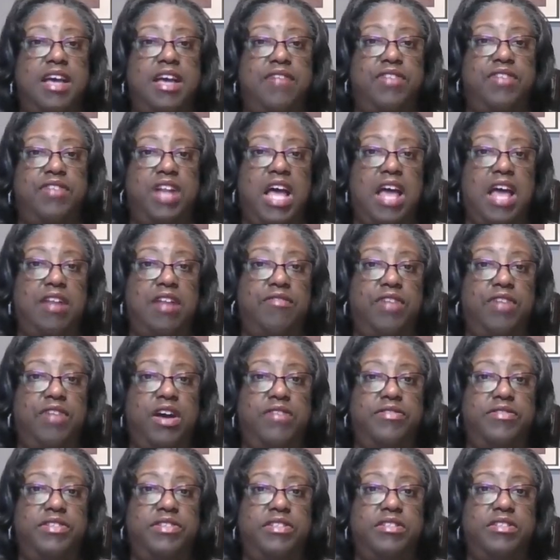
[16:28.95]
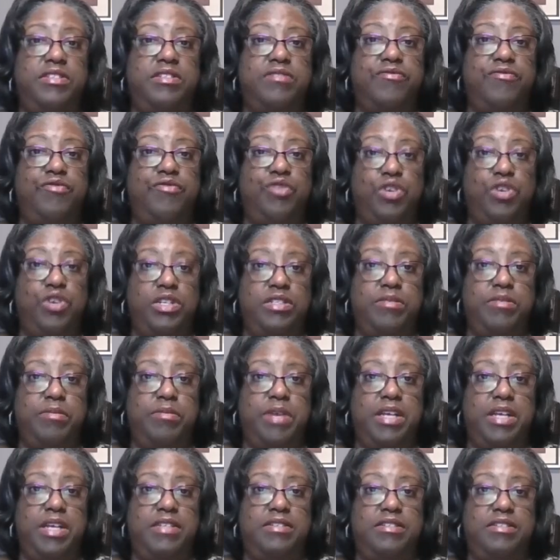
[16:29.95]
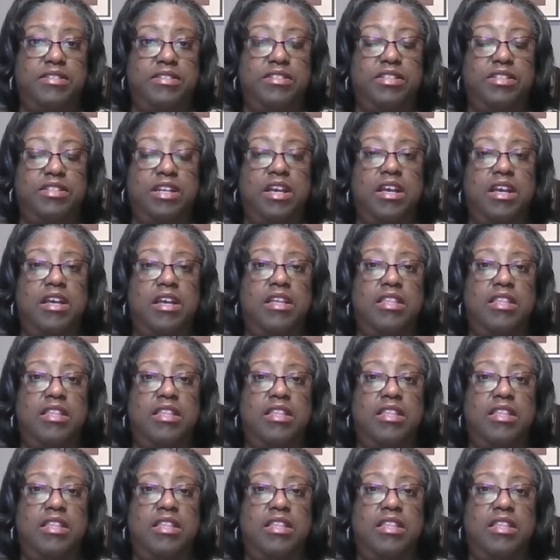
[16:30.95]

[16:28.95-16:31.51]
Have an out-of-office voice message